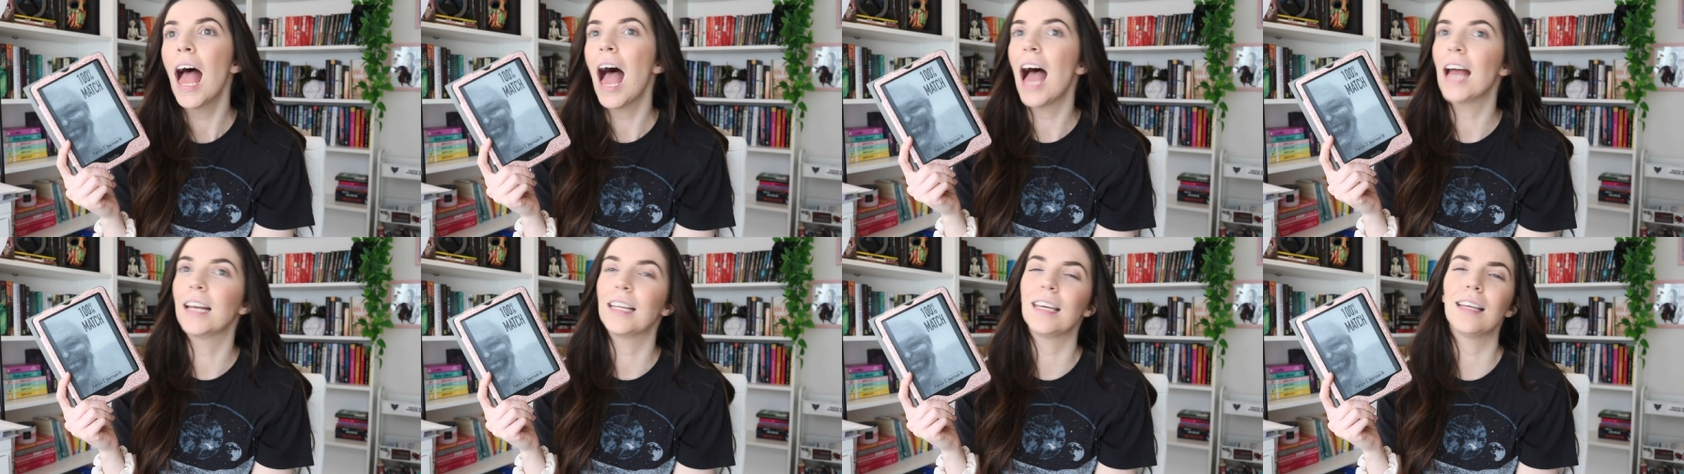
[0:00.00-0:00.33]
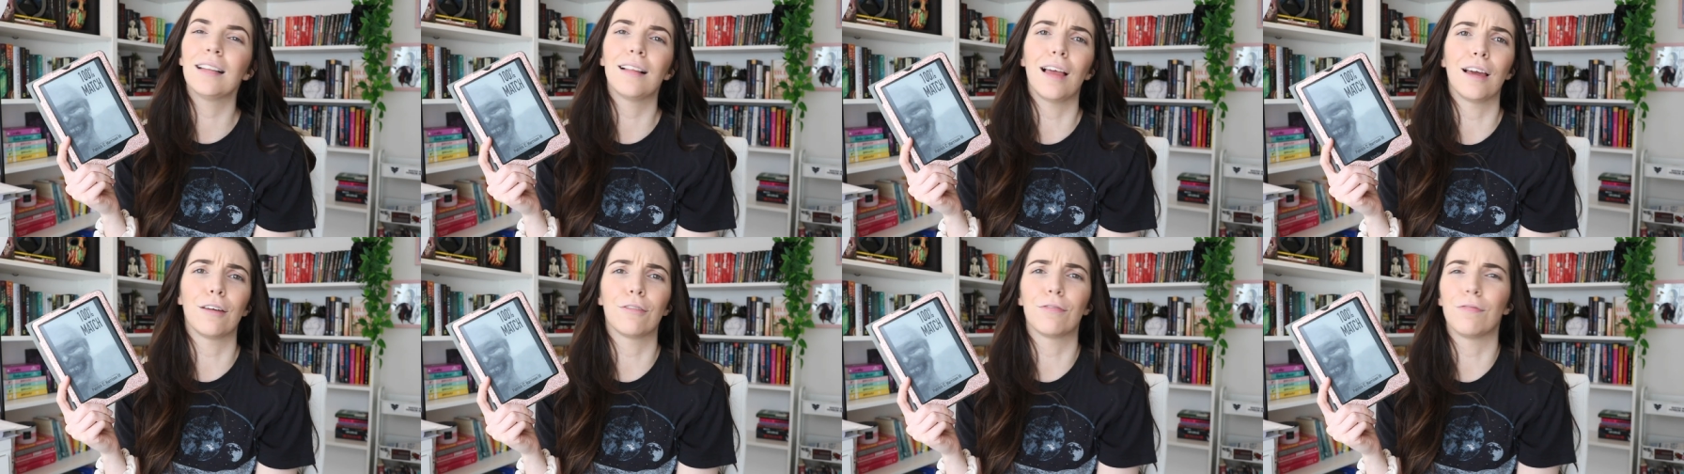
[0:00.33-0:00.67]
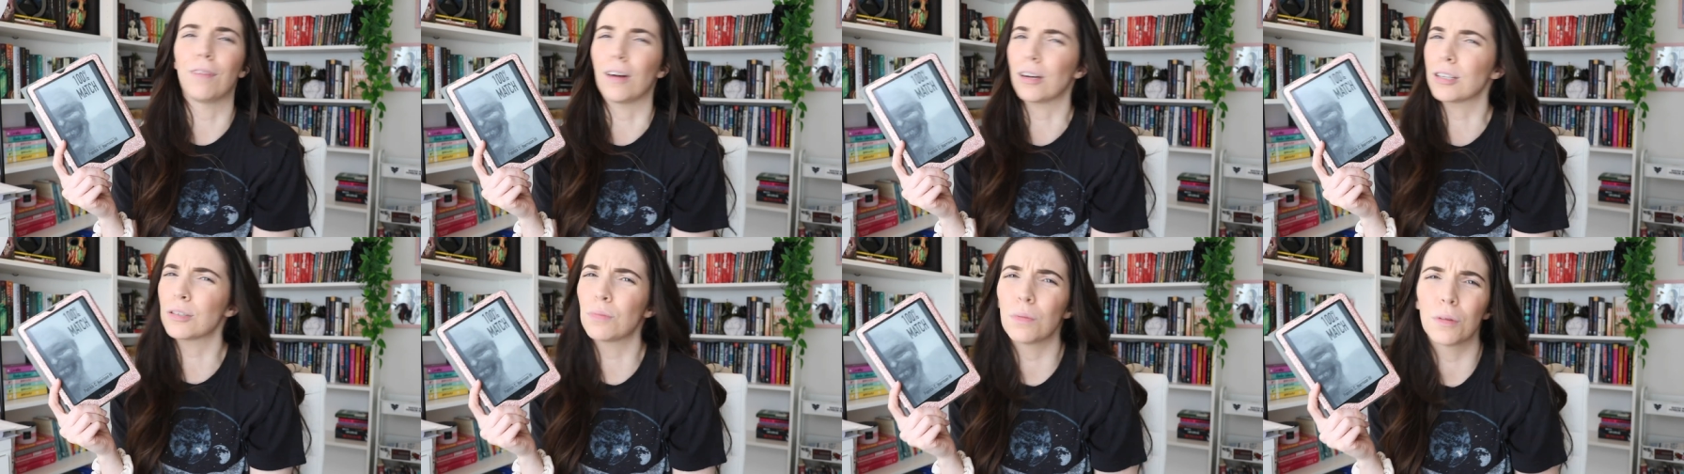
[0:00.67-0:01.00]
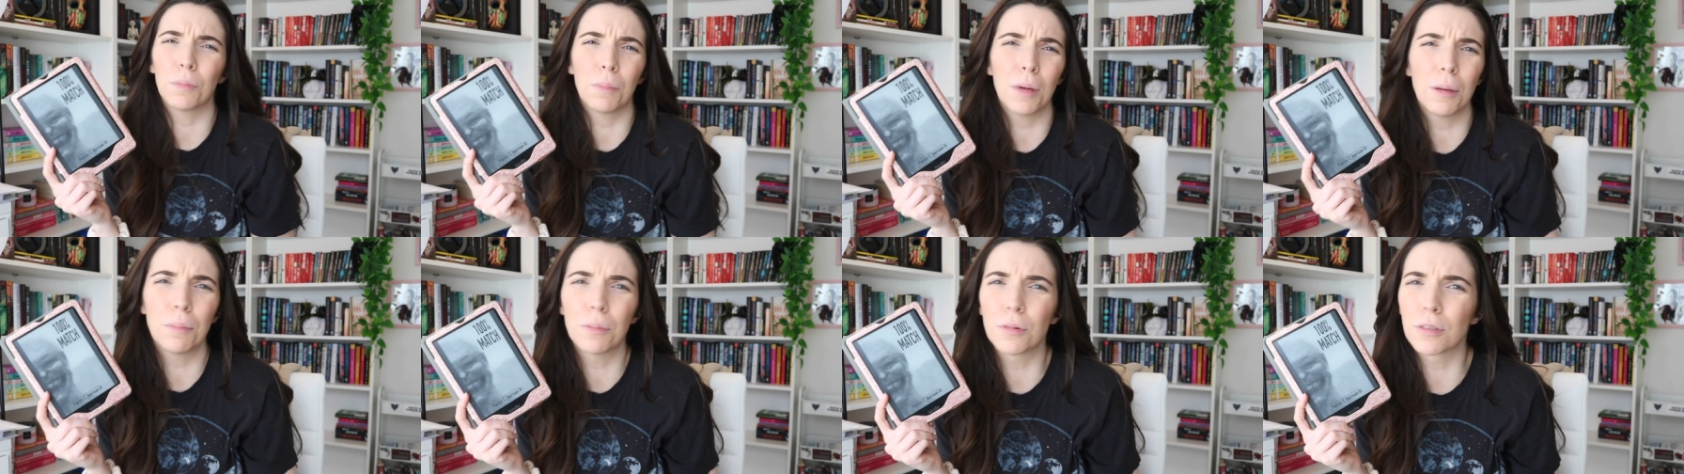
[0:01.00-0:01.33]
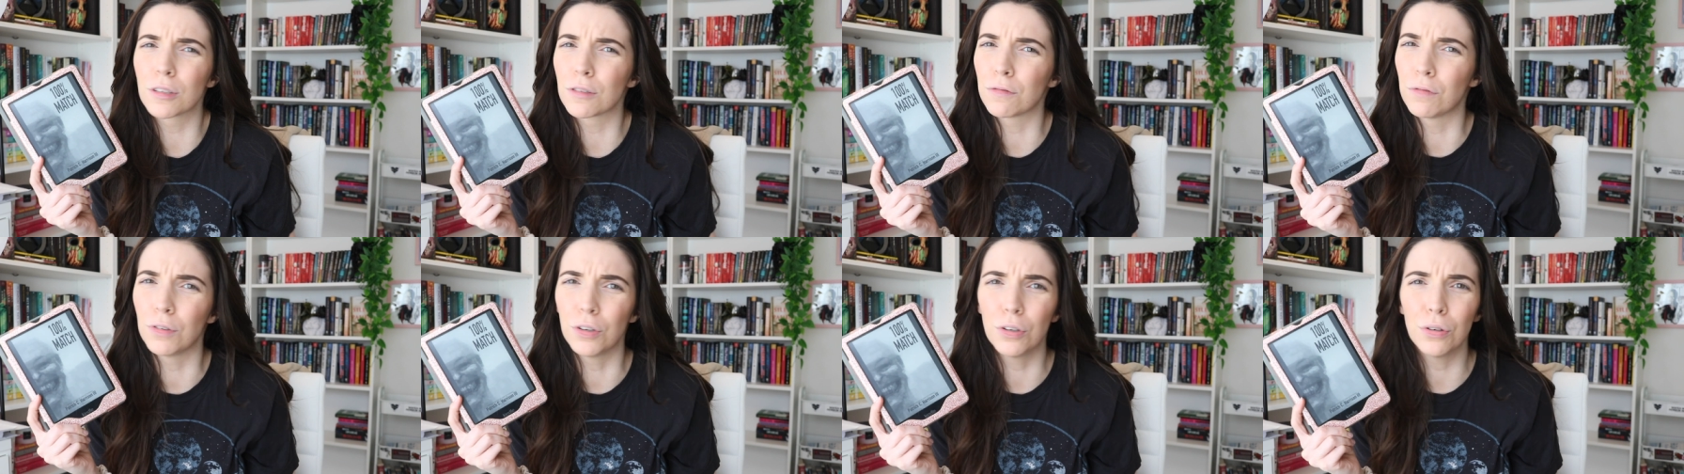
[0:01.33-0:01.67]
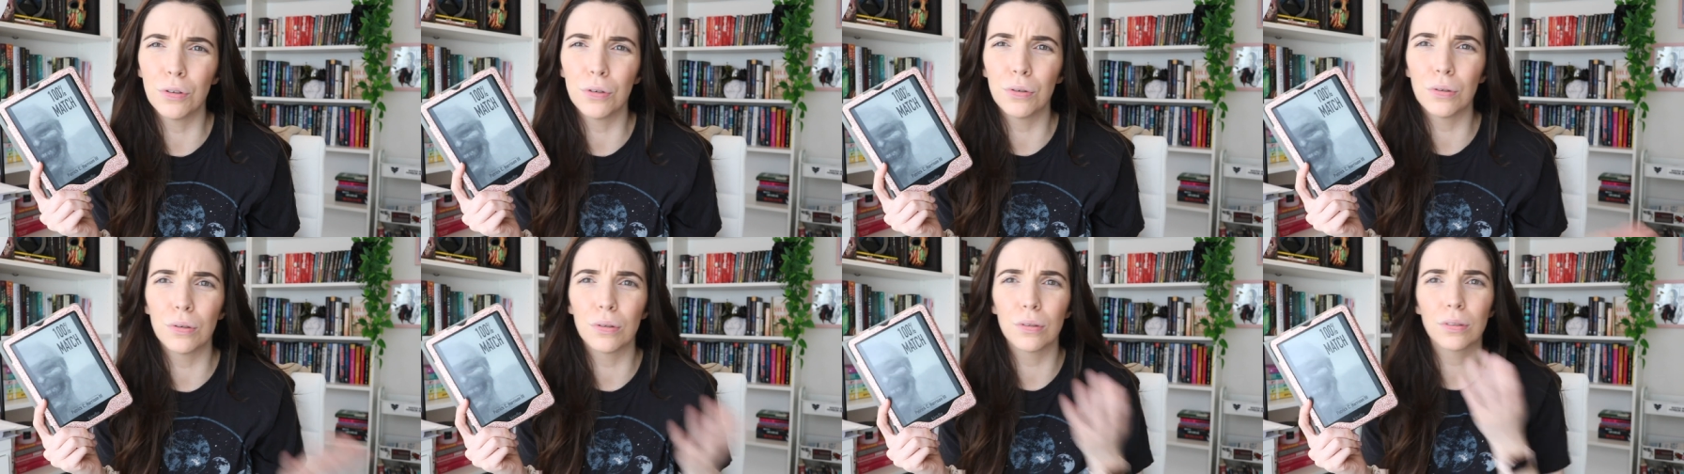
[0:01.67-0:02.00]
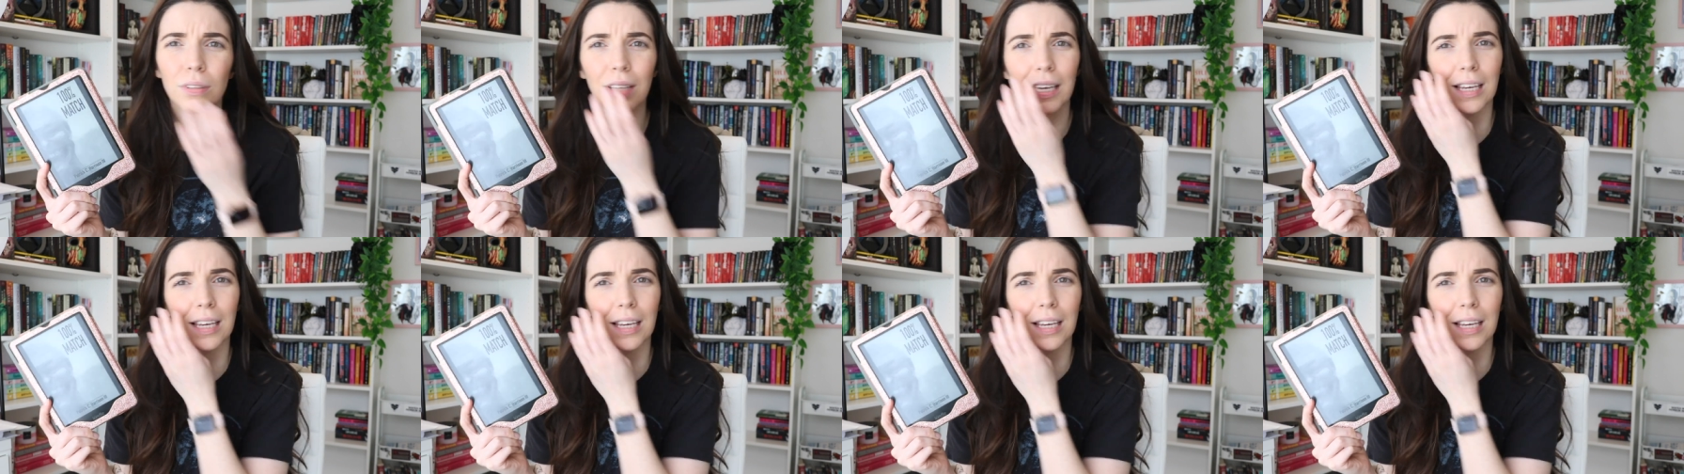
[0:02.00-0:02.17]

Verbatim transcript: And he like fucks with people's food.